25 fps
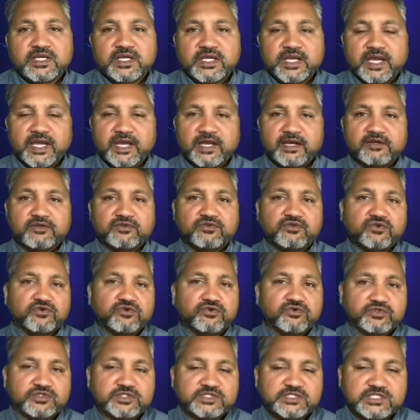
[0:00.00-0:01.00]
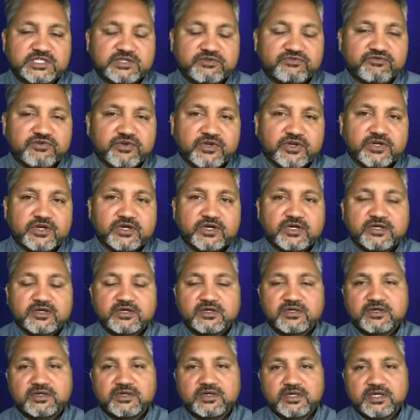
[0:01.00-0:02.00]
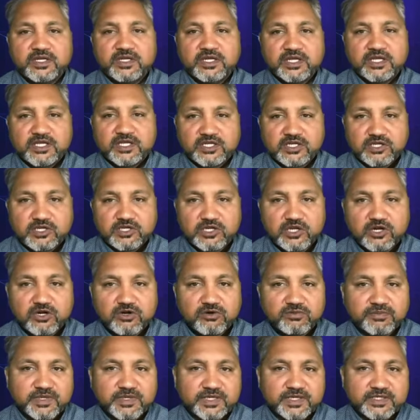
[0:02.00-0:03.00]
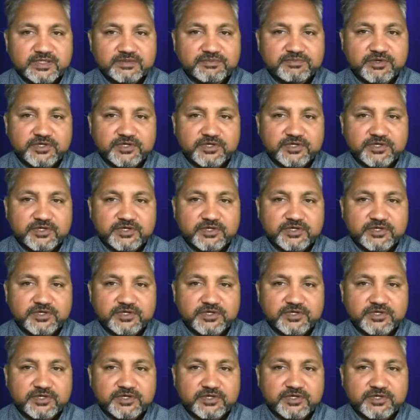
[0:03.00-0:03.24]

and through severe government